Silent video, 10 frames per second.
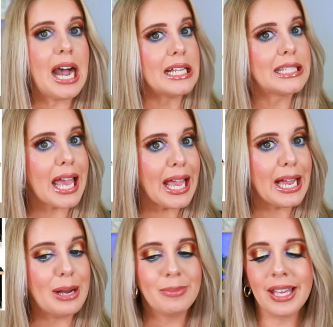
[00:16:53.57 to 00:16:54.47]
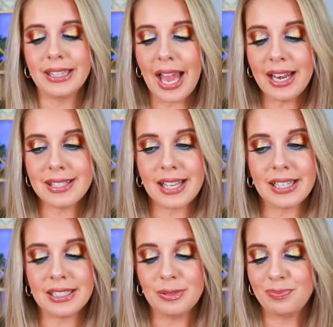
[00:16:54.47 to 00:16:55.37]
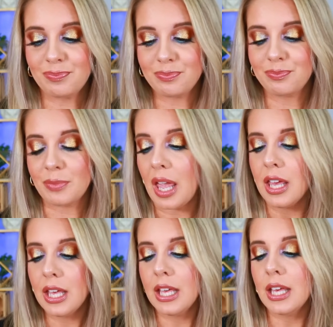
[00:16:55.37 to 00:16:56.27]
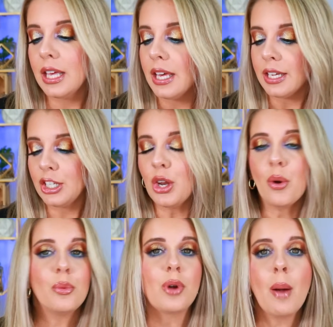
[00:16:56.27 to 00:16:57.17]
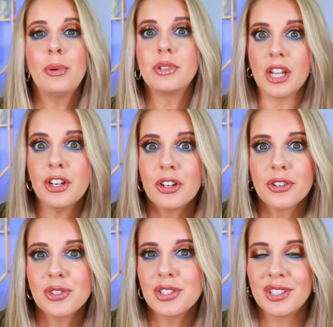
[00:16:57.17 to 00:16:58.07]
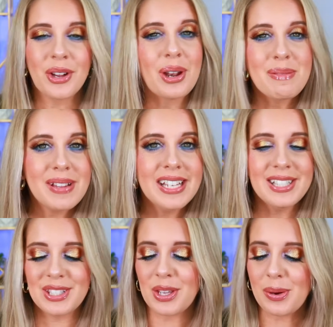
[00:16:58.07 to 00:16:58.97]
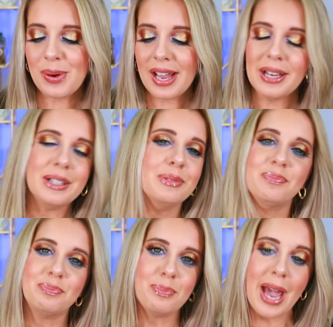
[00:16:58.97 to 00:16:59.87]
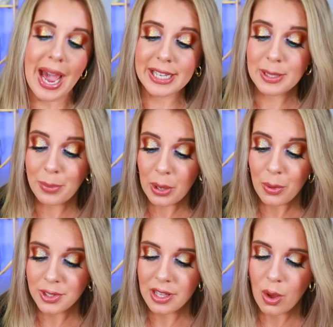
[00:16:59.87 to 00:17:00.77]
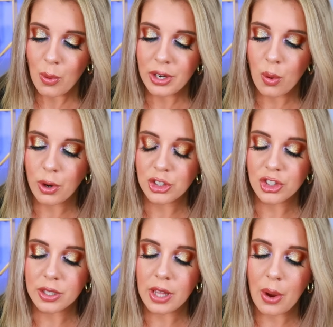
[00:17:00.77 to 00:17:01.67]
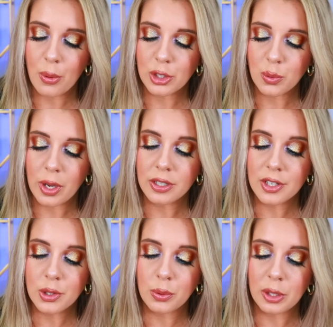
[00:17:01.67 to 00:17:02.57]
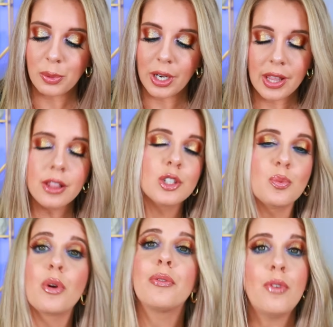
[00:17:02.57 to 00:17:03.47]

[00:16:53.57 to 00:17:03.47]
hot damn, like that is like you know, couple dinners, you know what I mean? So uh pass. But I will say that one orange shade, that orange one does look really pretty. That looks more